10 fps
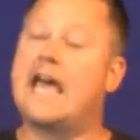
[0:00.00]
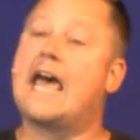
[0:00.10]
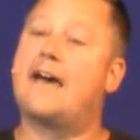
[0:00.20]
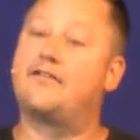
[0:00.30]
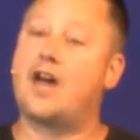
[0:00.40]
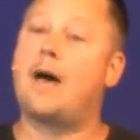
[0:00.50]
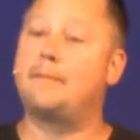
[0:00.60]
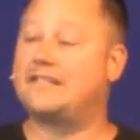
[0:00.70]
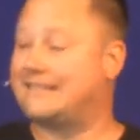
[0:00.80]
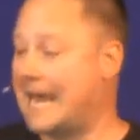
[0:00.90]
have not
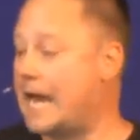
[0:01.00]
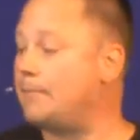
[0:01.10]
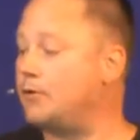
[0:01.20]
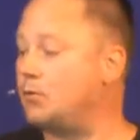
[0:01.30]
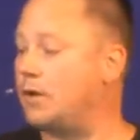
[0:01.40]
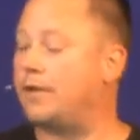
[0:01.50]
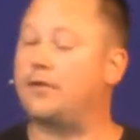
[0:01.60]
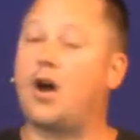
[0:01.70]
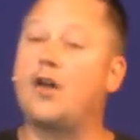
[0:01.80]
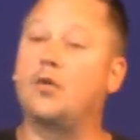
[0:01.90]
been tampered with
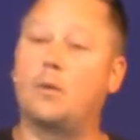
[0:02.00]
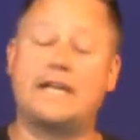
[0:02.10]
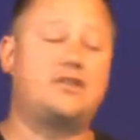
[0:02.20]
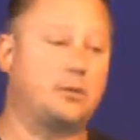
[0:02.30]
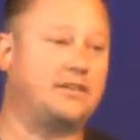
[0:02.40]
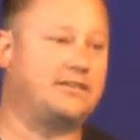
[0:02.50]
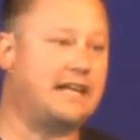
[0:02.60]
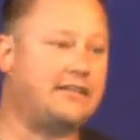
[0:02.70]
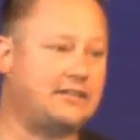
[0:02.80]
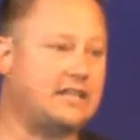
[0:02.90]
on the way to its
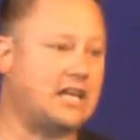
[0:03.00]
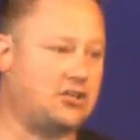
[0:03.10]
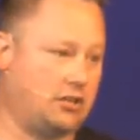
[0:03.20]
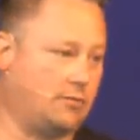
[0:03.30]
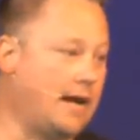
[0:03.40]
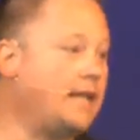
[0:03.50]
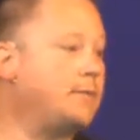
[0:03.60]
destination, right?